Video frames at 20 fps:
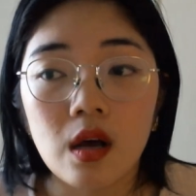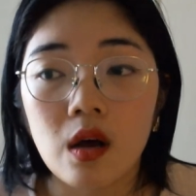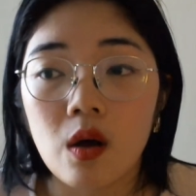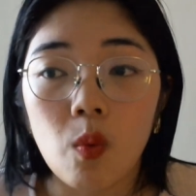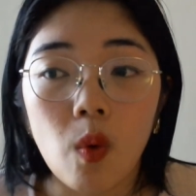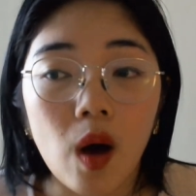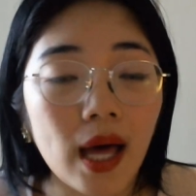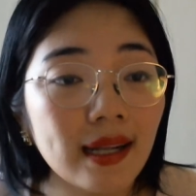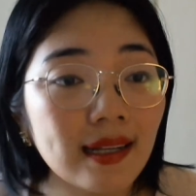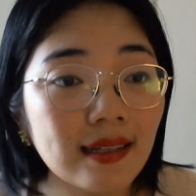
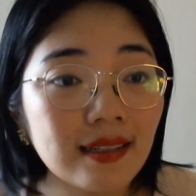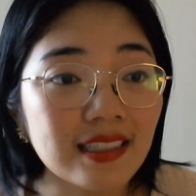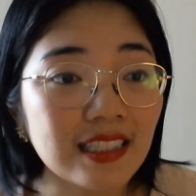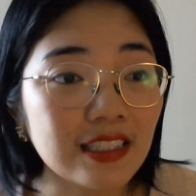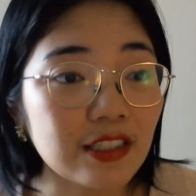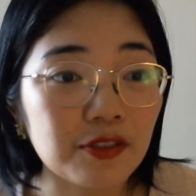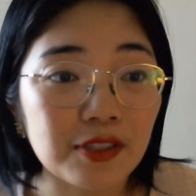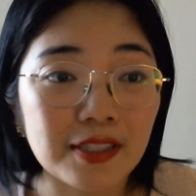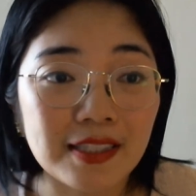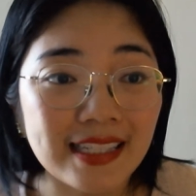One is
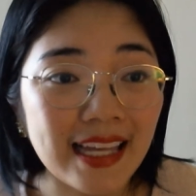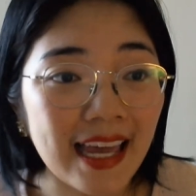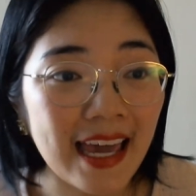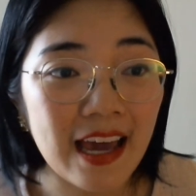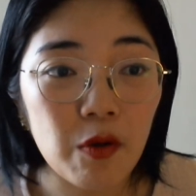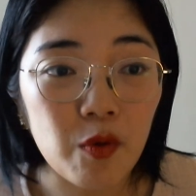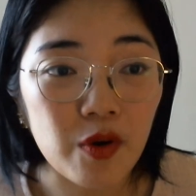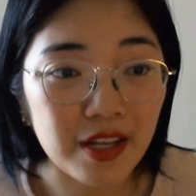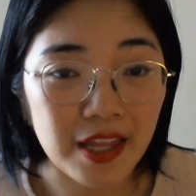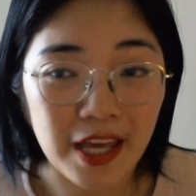to
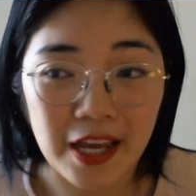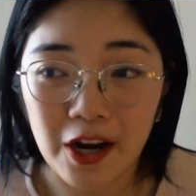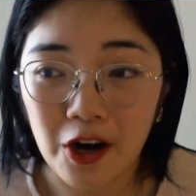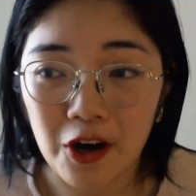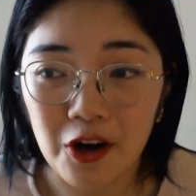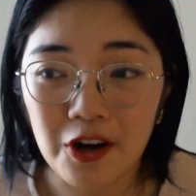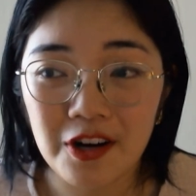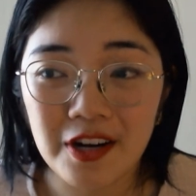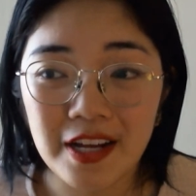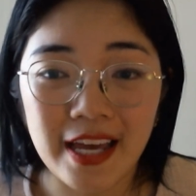stay where they
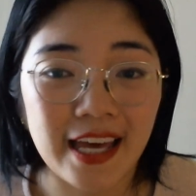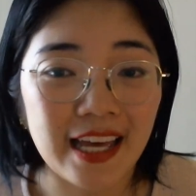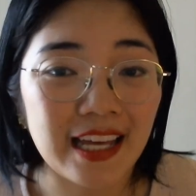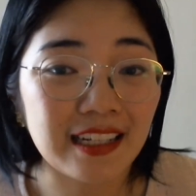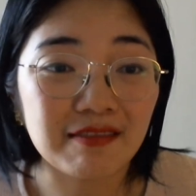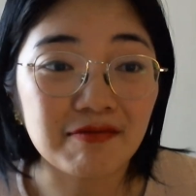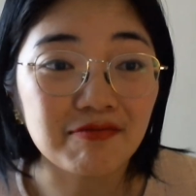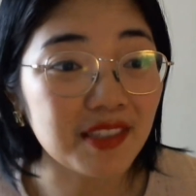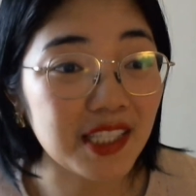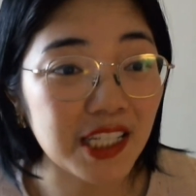are
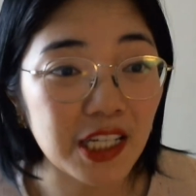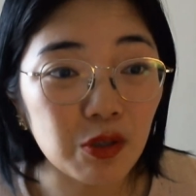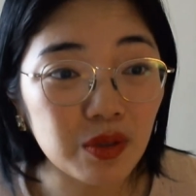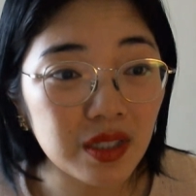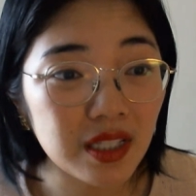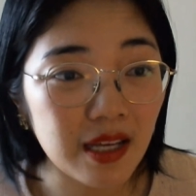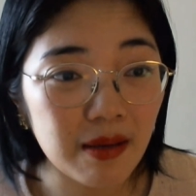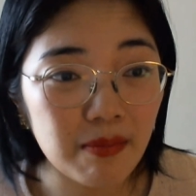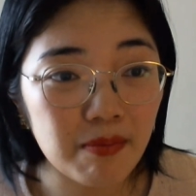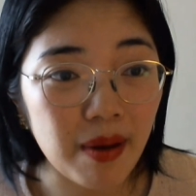and deal with
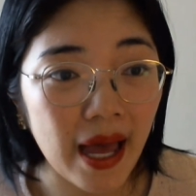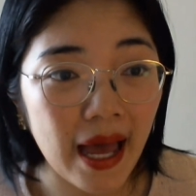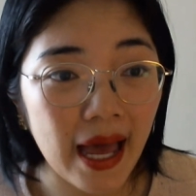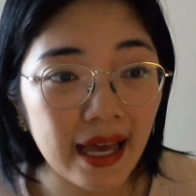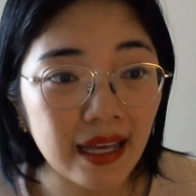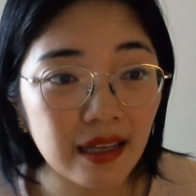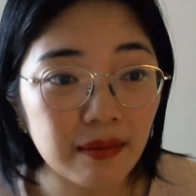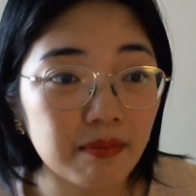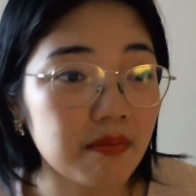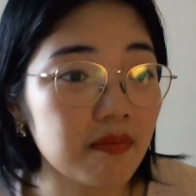the
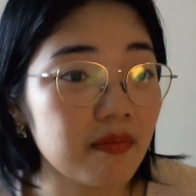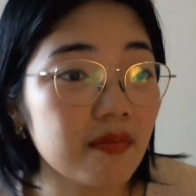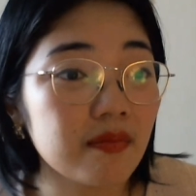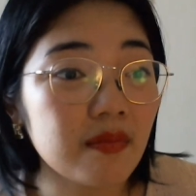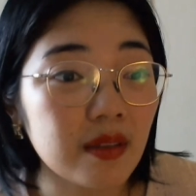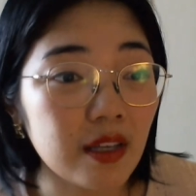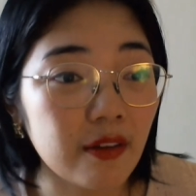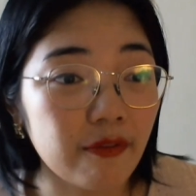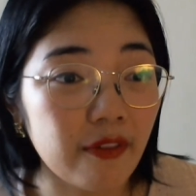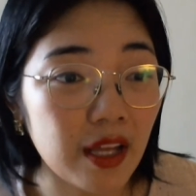impact,
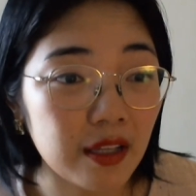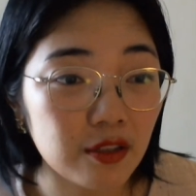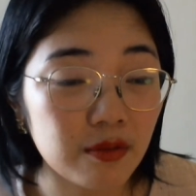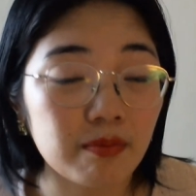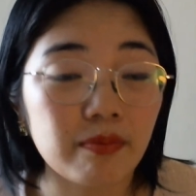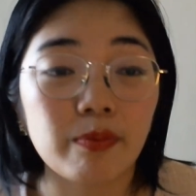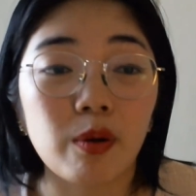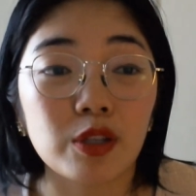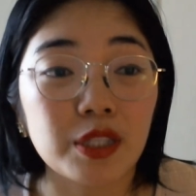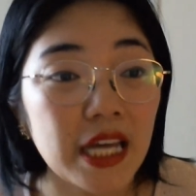
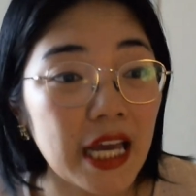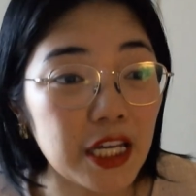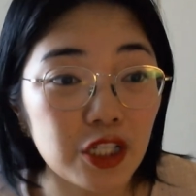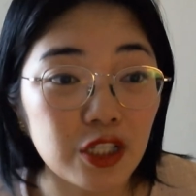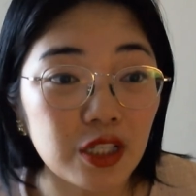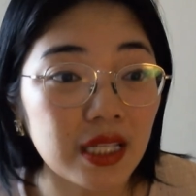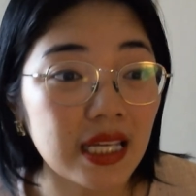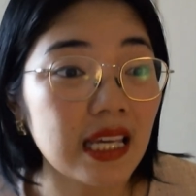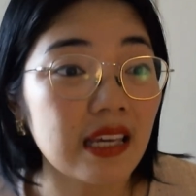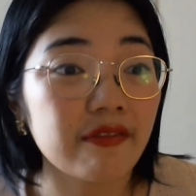
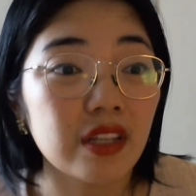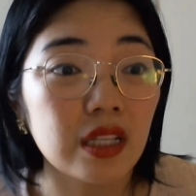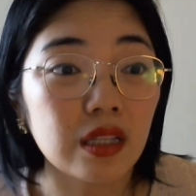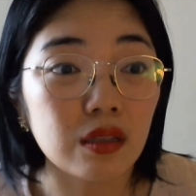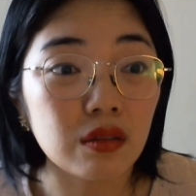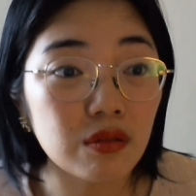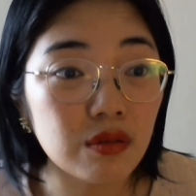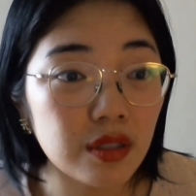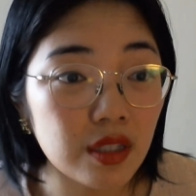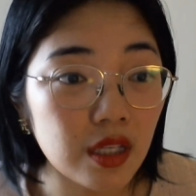potentially even
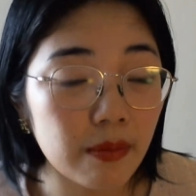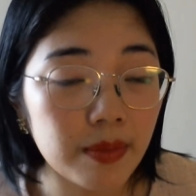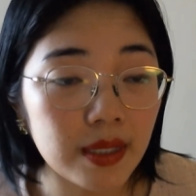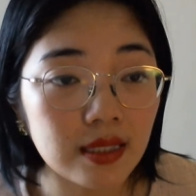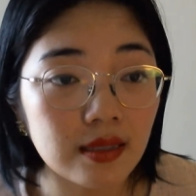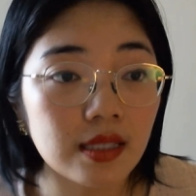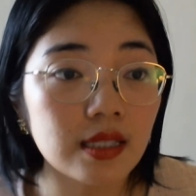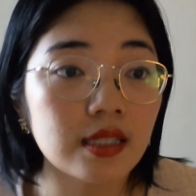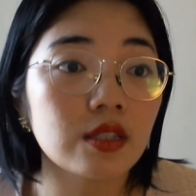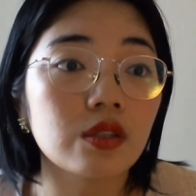lose their
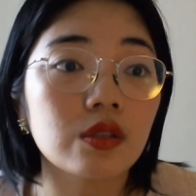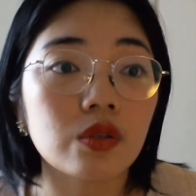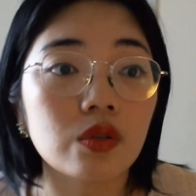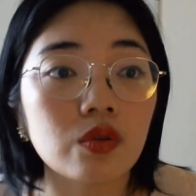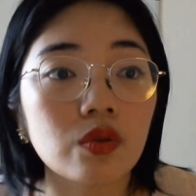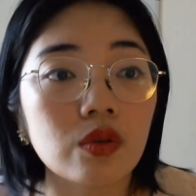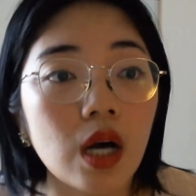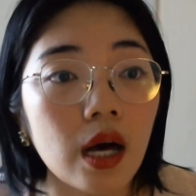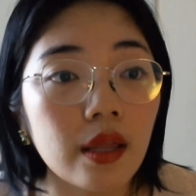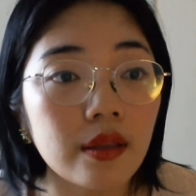business
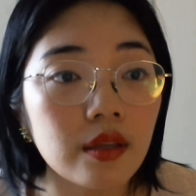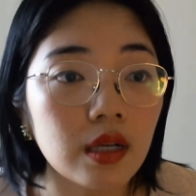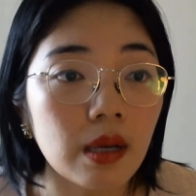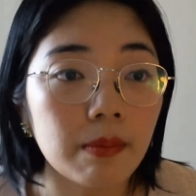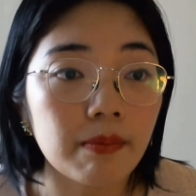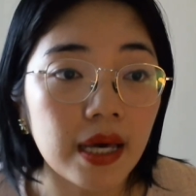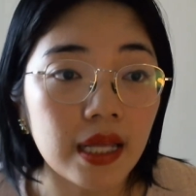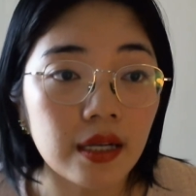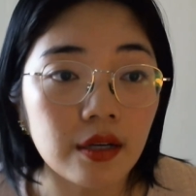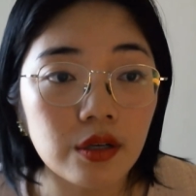to other
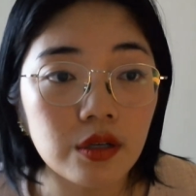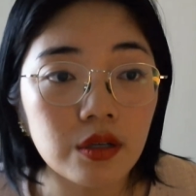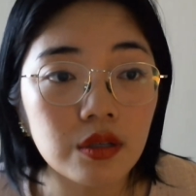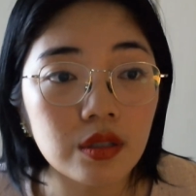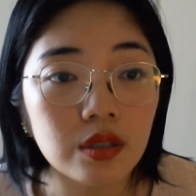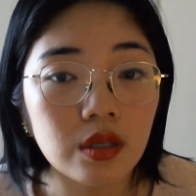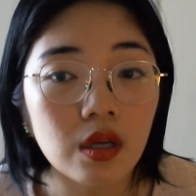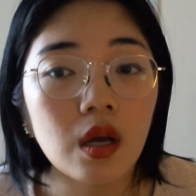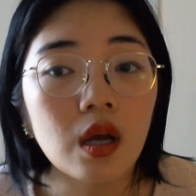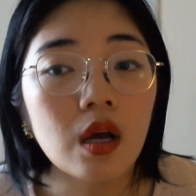
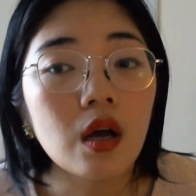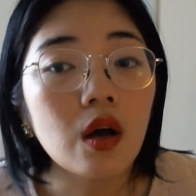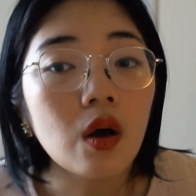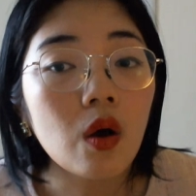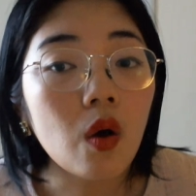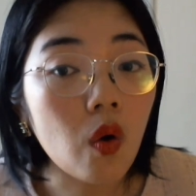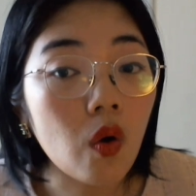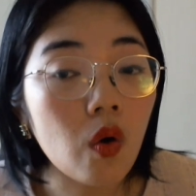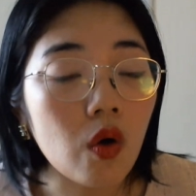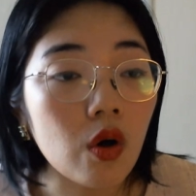competitors,
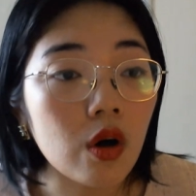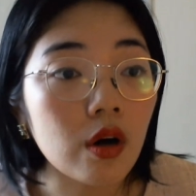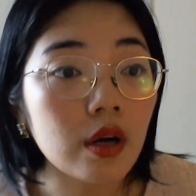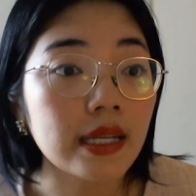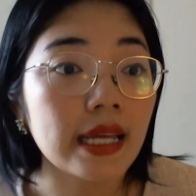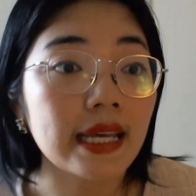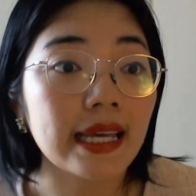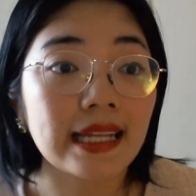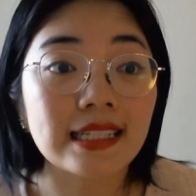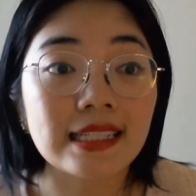or
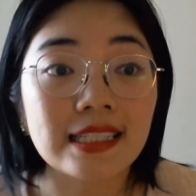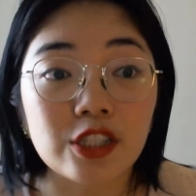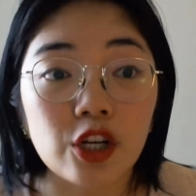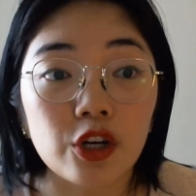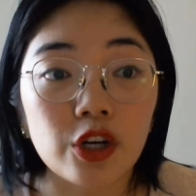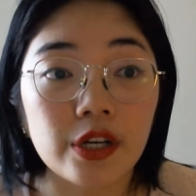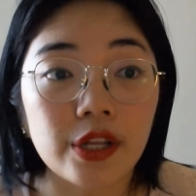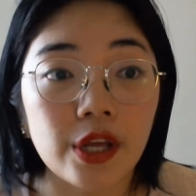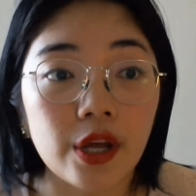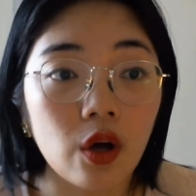they can
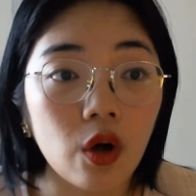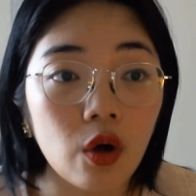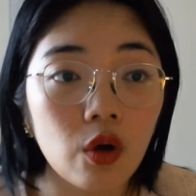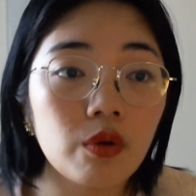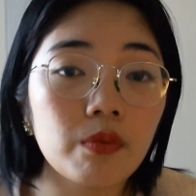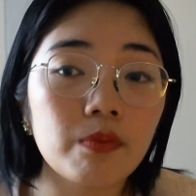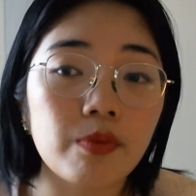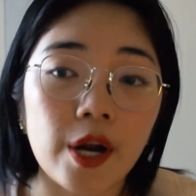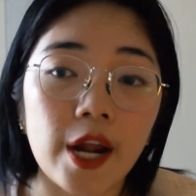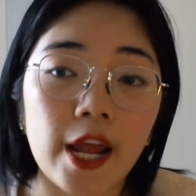start their
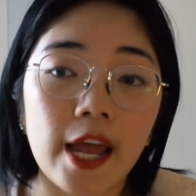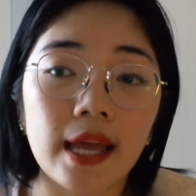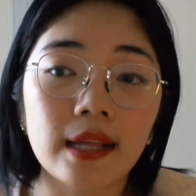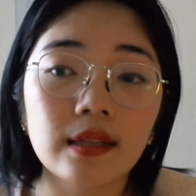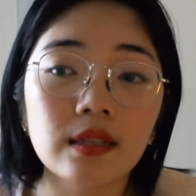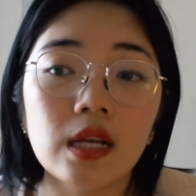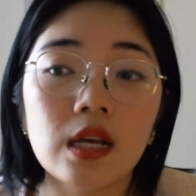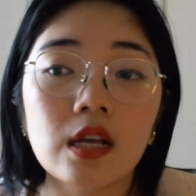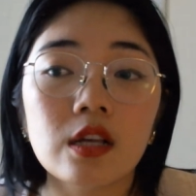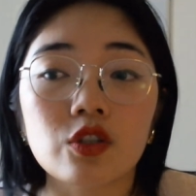own
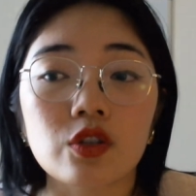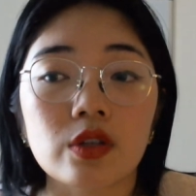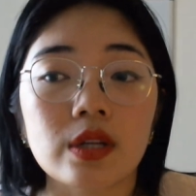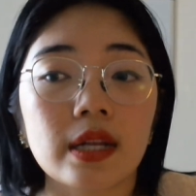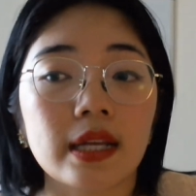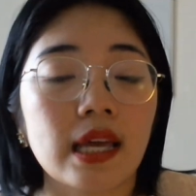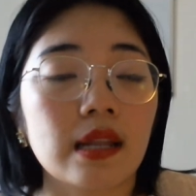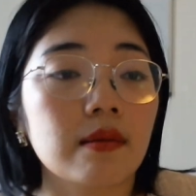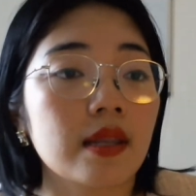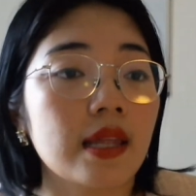brand so
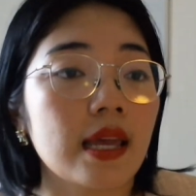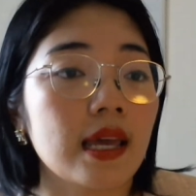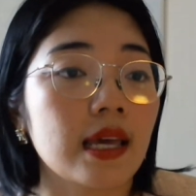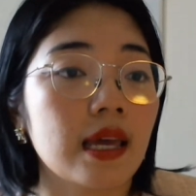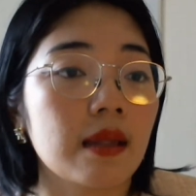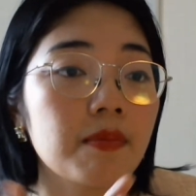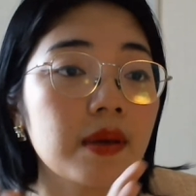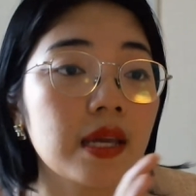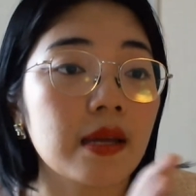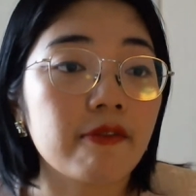that they
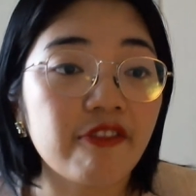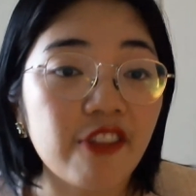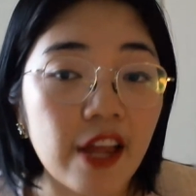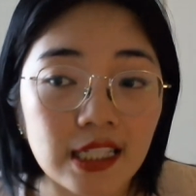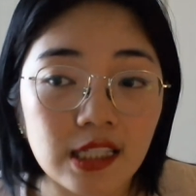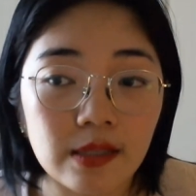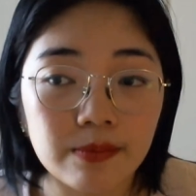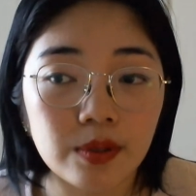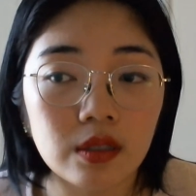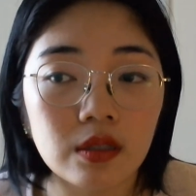can be
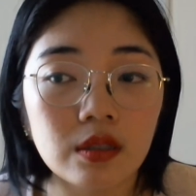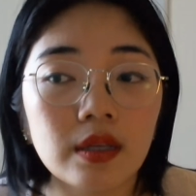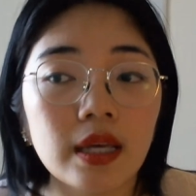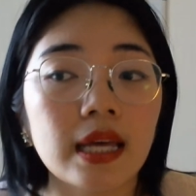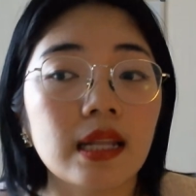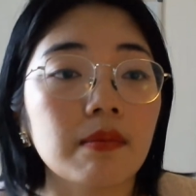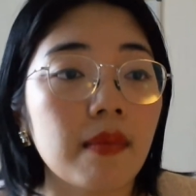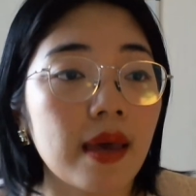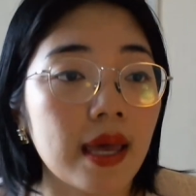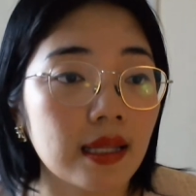flexible
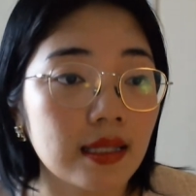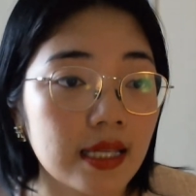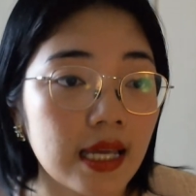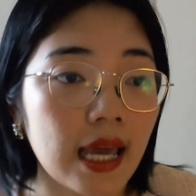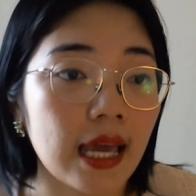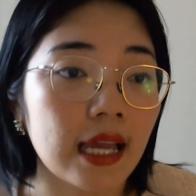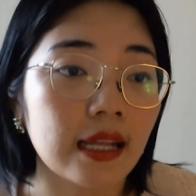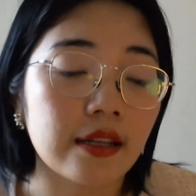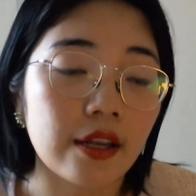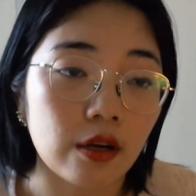and
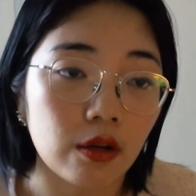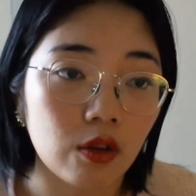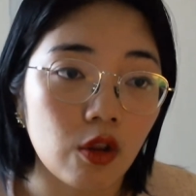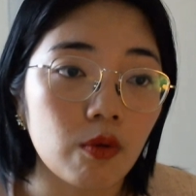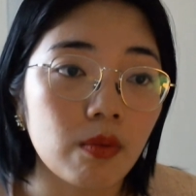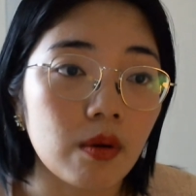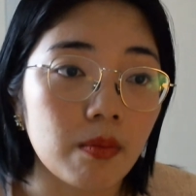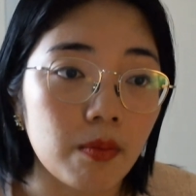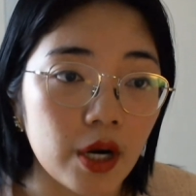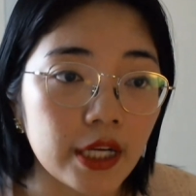maintain their
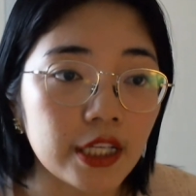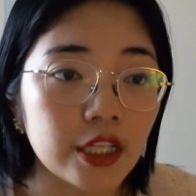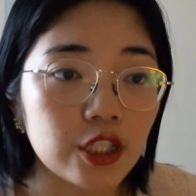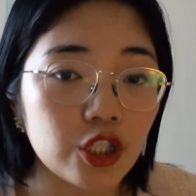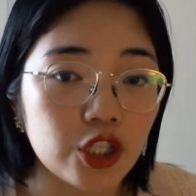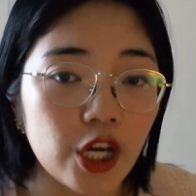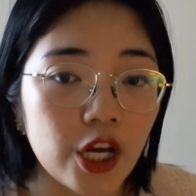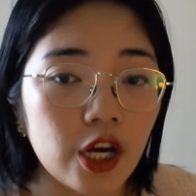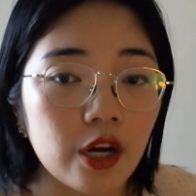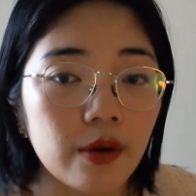global market
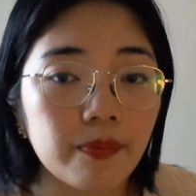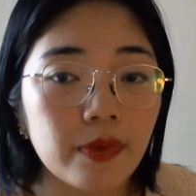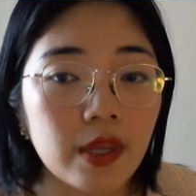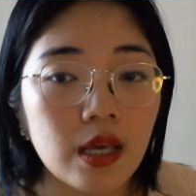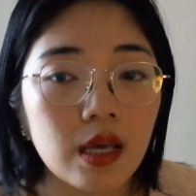share.